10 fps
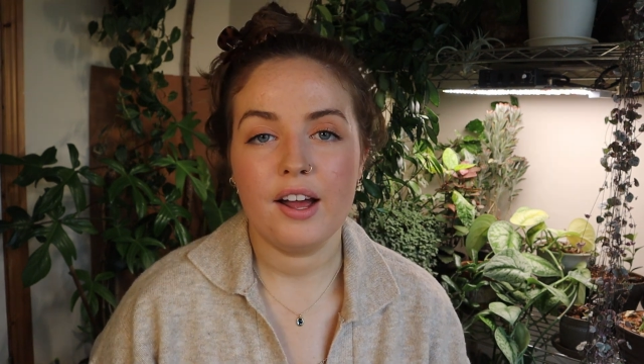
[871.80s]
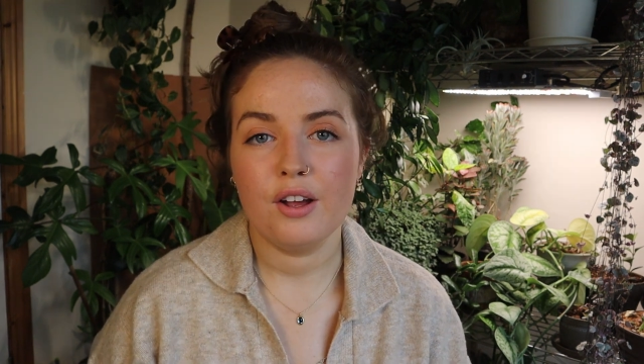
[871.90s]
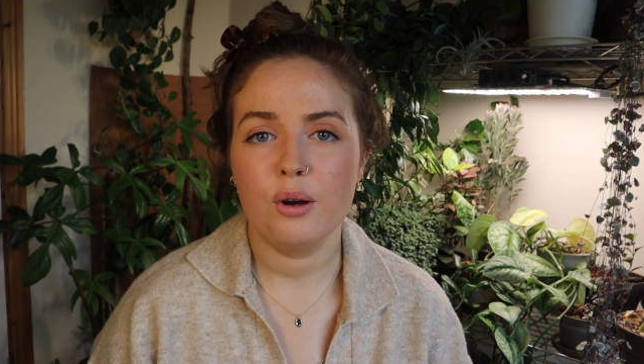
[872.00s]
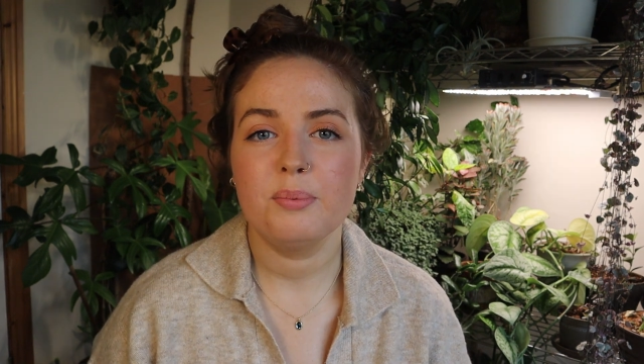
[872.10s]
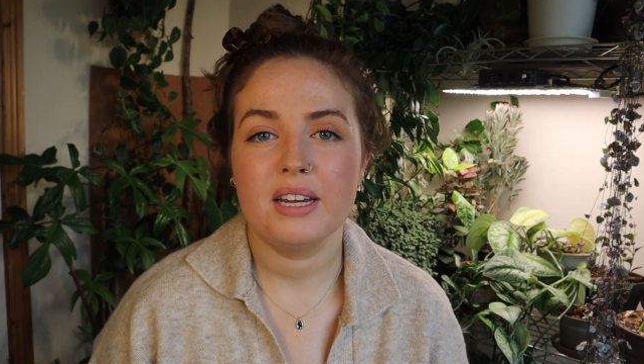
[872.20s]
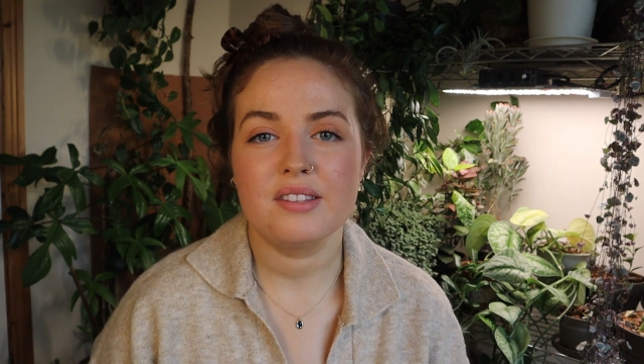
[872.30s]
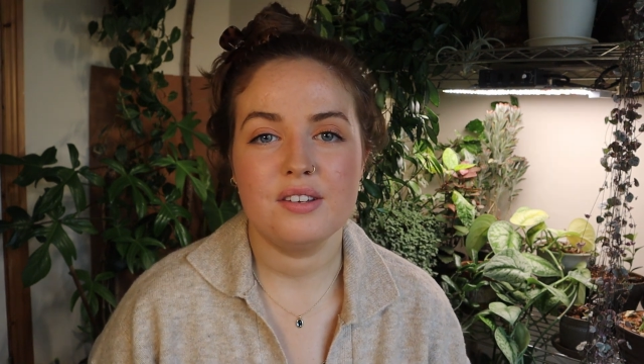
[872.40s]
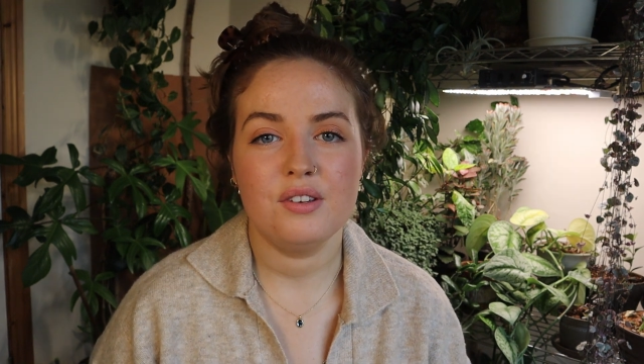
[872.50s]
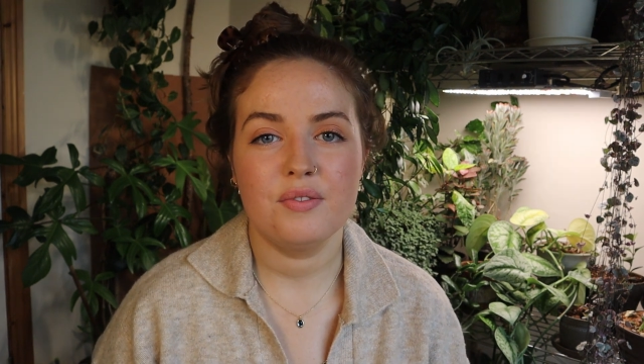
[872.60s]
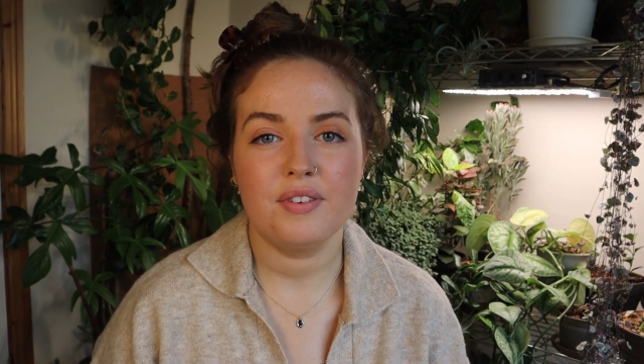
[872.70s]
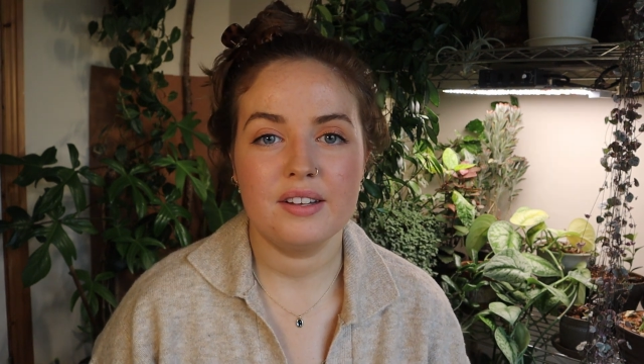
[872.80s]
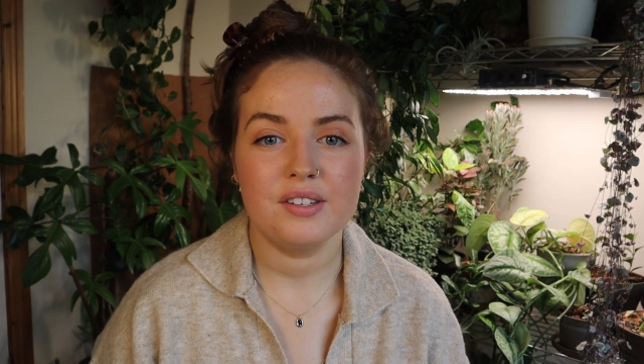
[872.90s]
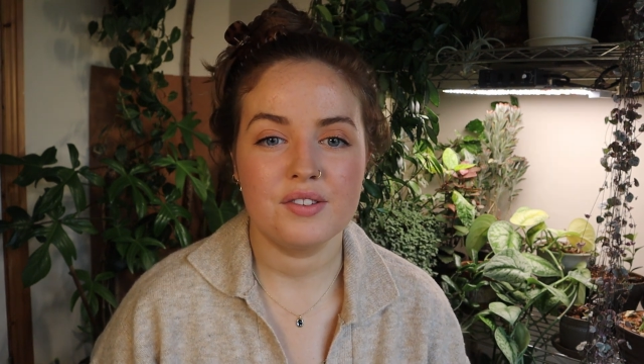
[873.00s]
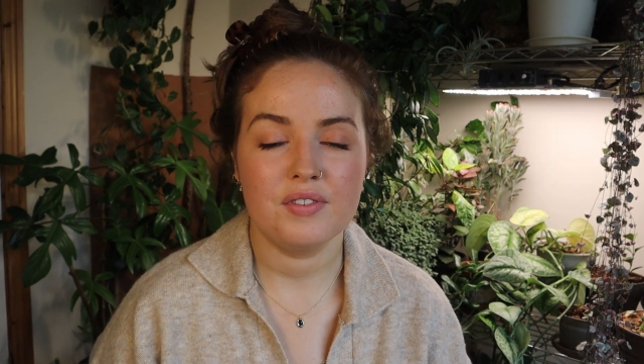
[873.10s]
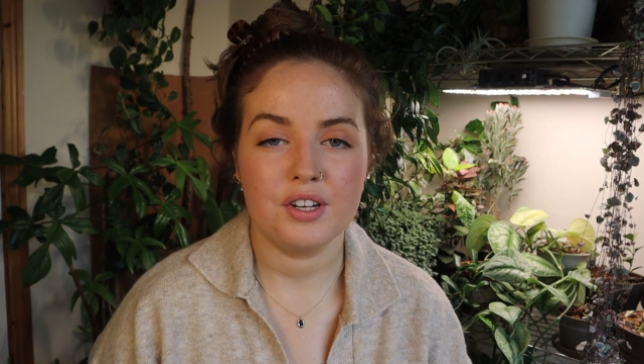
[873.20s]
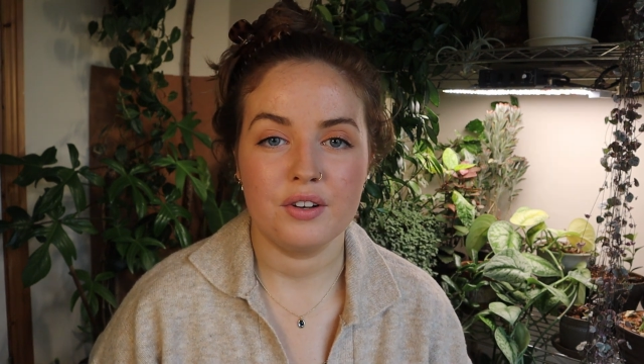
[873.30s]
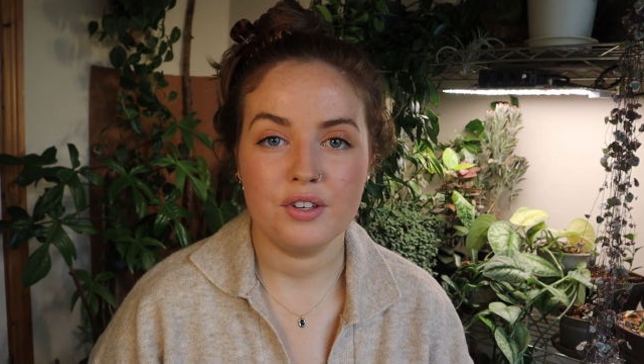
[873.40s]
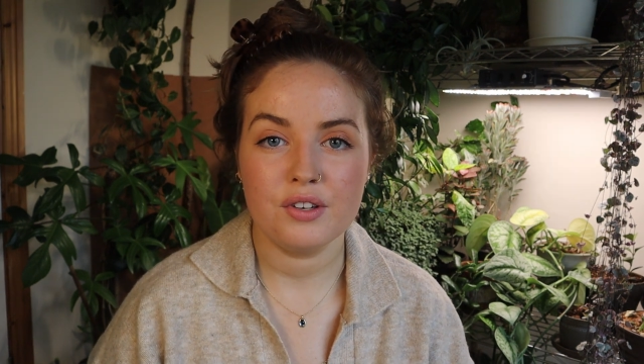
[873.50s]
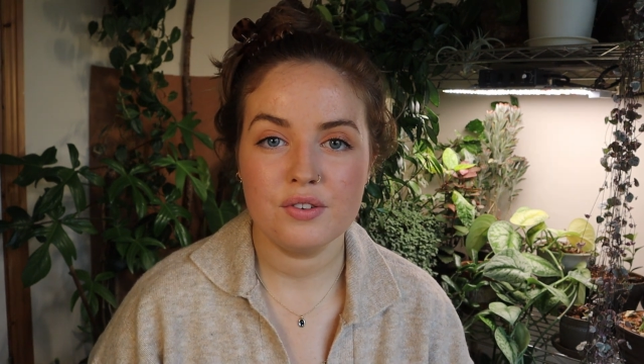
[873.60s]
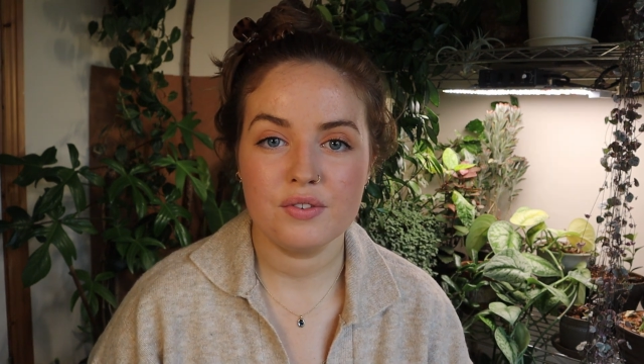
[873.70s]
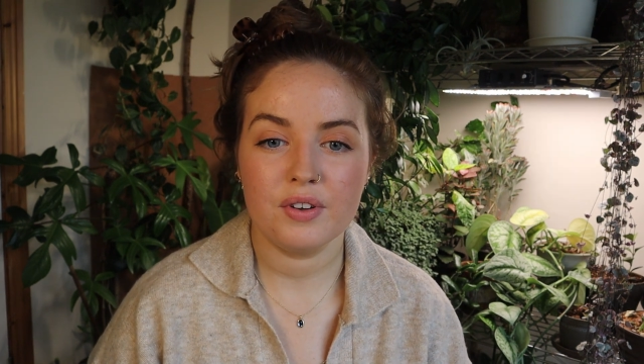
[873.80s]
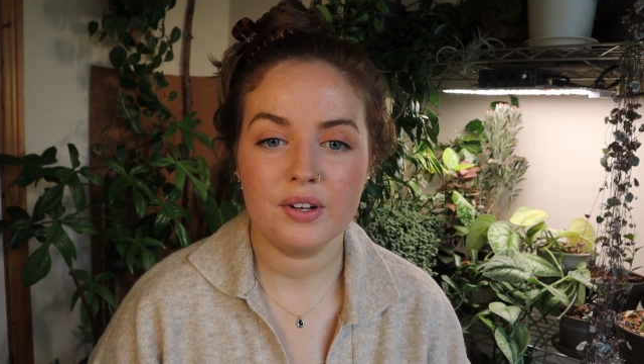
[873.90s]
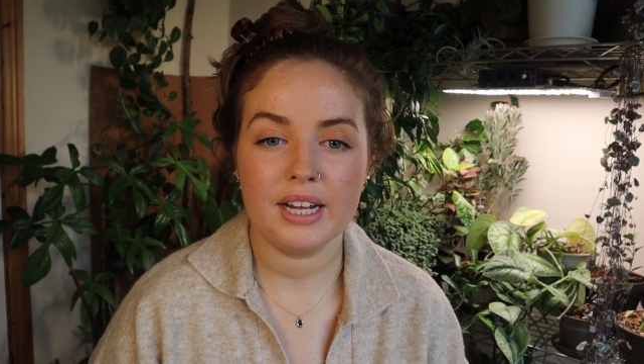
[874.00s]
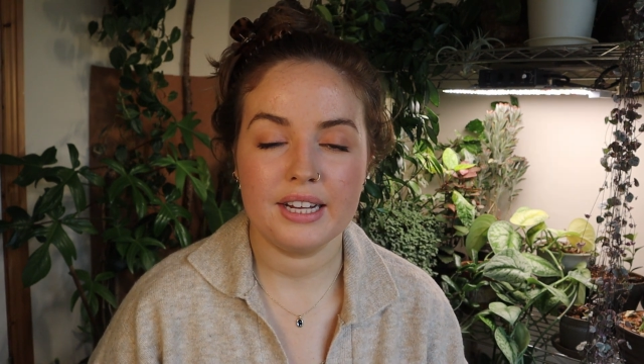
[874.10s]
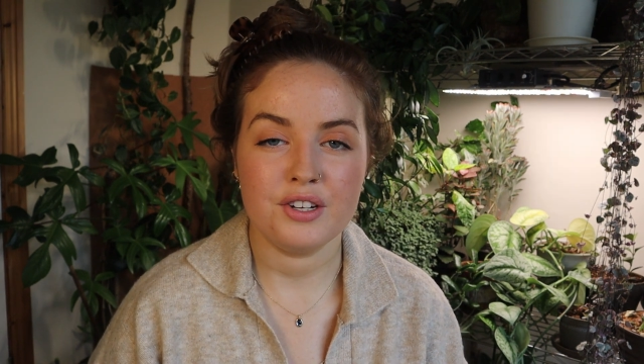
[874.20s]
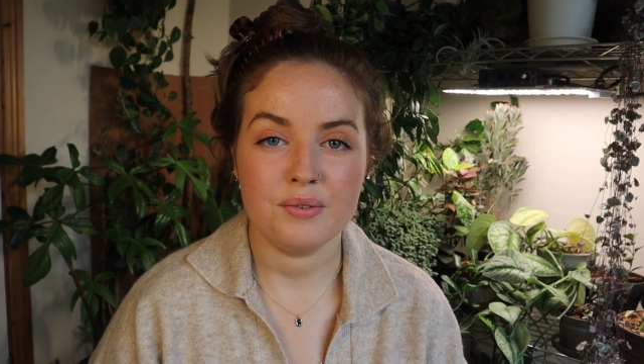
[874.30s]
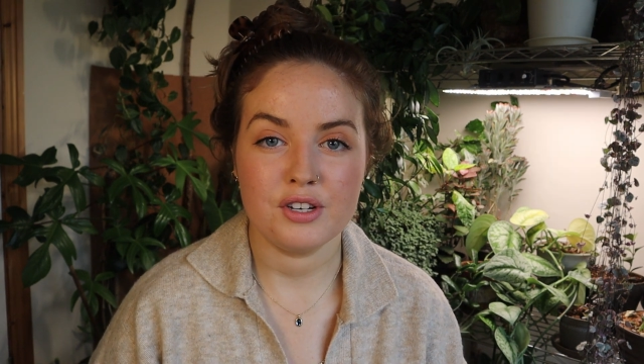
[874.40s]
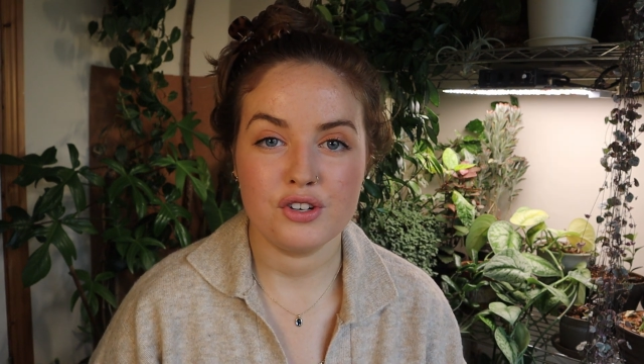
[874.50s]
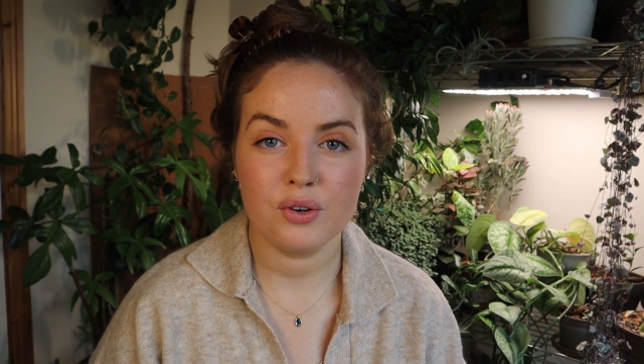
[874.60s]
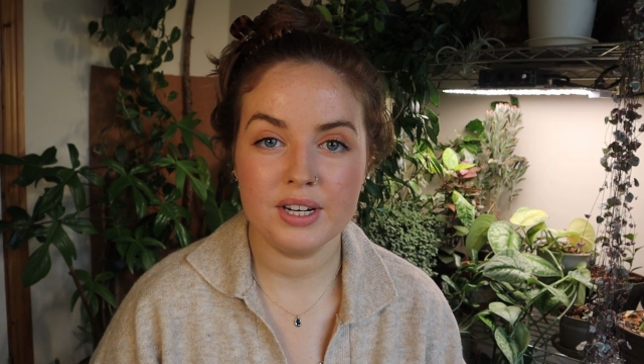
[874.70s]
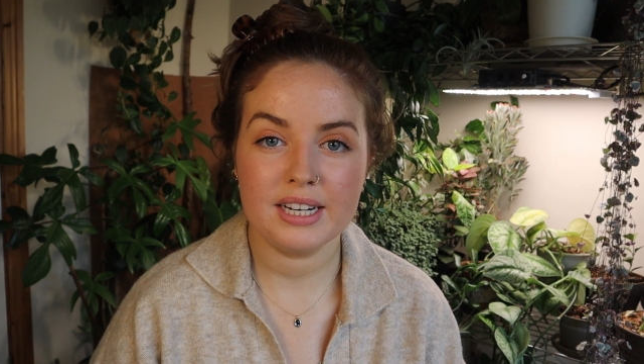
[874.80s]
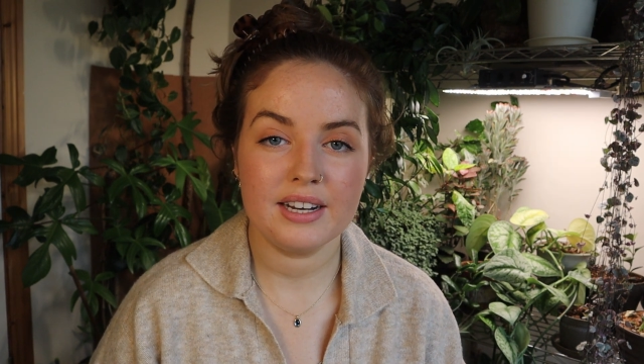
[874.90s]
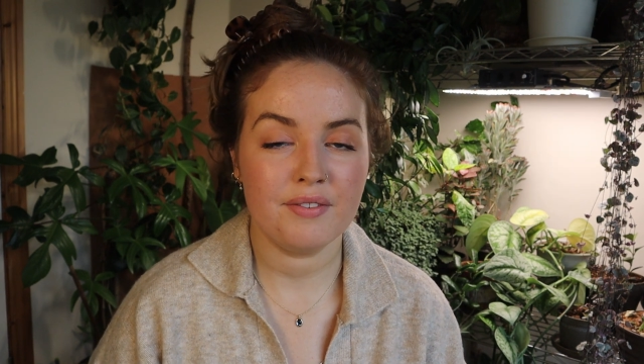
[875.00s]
I hope that you found this video useful and you enjoyed it.